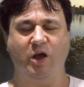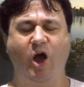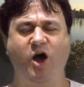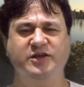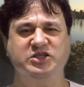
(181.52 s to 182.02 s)

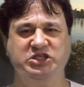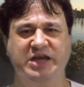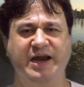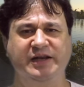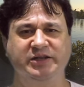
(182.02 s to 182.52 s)
on
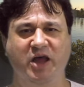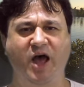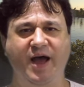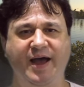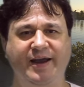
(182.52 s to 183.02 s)
Channel
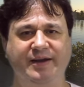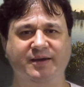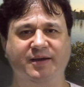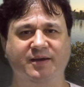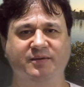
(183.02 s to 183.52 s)
9.
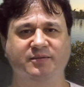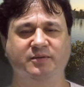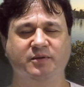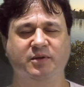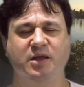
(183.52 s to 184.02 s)

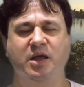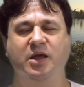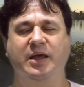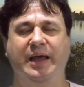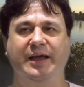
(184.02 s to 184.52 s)

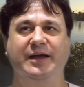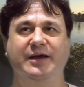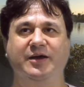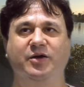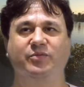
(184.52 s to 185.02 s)

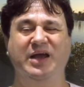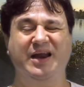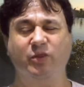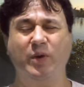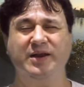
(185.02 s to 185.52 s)
Um,
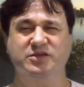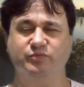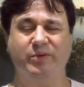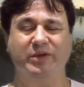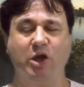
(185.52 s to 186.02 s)
another one is
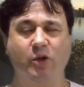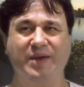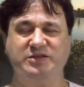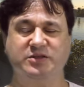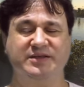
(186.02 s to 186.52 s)
probably going
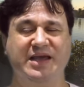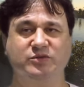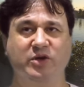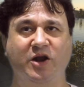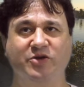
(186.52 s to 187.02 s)
back to the days
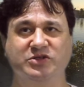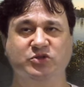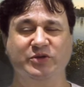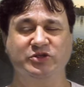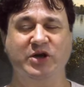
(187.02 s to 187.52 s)
when I was
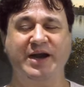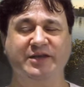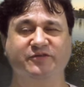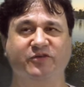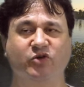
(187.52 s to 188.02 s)
doing
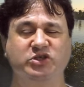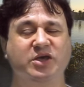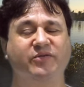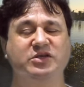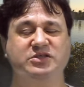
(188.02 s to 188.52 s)
training for
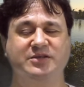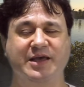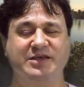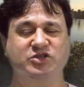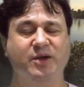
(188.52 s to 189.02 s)
voiceovers.
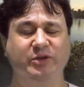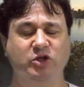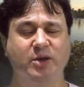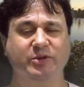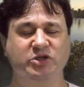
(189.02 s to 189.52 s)
Uh, Simon
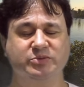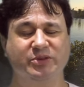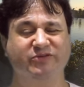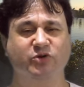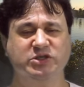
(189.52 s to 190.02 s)
Kirby used to be
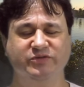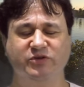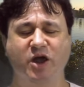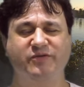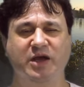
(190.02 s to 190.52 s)
the voice of
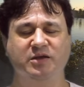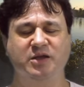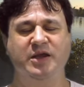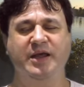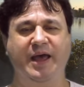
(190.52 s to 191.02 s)
Nova,
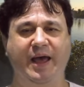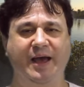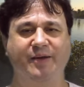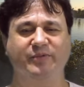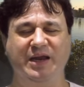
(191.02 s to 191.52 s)

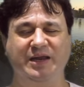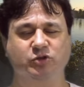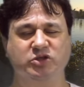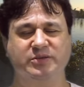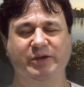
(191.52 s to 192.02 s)
um, and he'd
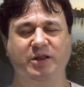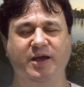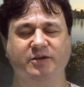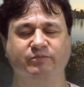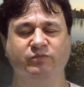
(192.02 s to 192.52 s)
do something
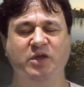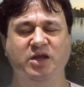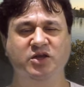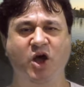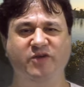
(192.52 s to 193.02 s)
like,
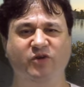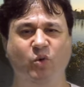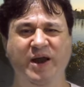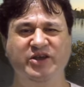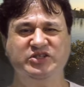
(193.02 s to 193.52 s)
Nova
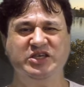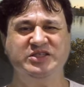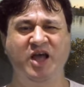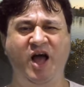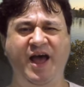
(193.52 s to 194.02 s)

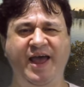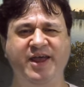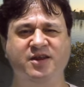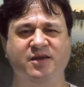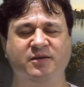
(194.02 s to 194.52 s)
1069!